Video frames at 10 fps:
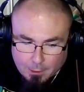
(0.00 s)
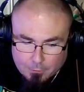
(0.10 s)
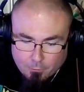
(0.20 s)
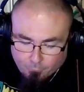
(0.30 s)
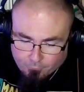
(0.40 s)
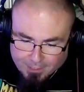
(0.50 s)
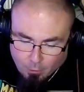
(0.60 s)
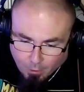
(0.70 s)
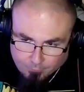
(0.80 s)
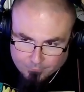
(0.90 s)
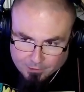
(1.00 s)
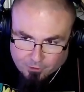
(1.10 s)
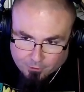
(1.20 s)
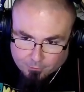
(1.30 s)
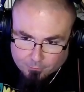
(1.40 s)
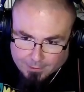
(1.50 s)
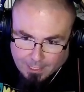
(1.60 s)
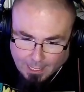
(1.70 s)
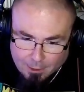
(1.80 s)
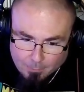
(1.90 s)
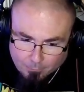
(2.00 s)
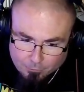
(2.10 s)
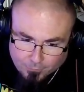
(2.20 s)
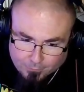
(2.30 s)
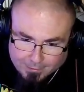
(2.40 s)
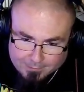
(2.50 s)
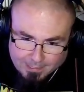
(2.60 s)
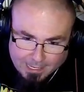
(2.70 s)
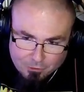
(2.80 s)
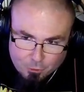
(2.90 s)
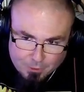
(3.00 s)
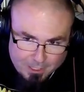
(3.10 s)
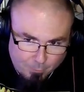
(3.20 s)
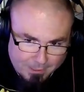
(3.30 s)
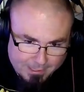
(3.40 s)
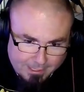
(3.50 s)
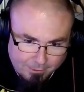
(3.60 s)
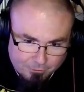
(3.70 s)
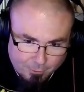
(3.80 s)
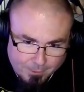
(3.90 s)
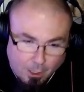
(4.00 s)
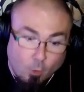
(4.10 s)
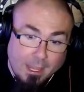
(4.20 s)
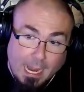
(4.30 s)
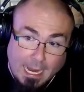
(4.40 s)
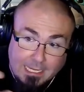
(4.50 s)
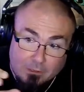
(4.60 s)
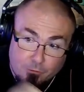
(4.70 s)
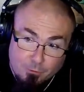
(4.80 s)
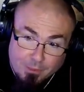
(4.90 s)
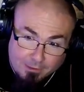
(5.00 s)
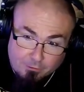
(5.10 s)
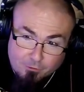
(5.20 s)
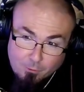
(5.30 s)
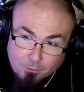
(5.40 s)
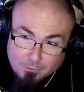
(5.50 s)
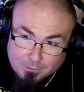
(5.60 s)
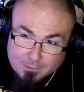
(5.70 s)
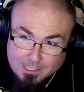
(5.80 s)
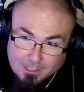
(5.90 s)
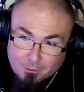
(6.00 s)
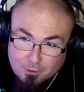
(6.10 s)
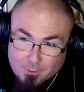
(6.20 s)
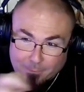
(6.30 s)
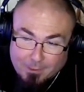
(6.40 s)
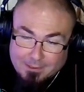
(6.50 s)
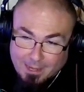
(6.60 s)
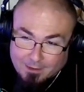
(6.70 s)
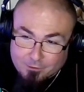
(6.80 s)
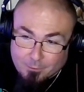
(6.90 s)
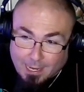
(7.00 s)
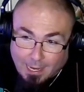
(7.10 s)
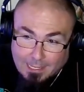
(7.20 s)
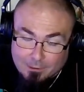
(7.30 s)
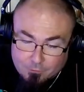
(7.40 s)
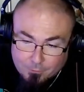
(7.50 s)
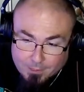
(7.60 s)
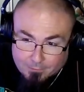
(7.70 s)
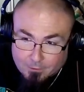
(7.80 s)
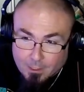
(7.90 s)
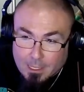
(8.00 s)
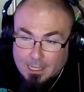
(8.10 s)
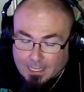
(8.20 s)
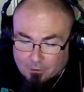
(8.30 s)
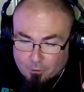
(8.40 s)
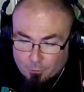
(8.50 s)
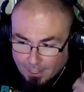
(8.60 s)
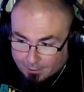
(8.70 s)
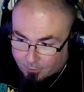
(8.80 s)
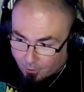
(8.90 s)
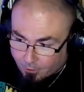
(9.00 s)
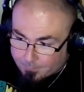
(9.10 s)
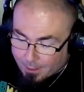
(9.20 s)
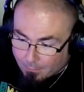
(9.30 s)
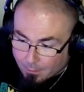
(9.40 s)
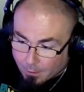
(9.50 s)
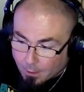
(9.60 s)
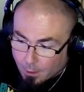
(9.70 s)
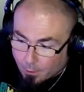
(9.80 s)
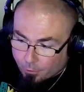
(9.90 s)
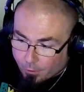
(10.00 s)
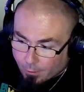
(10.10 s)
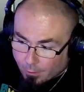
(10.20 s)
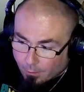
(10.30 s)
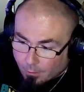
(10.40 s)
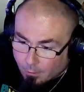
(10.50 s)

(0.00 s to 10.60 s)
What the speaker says: you feed off of each other. Like I almost feel like, Dan, you hear what Niko's doing. Okay, I can do this. Or Niko, you hear what Dan's doing. I can do this. Can you kind of talk about the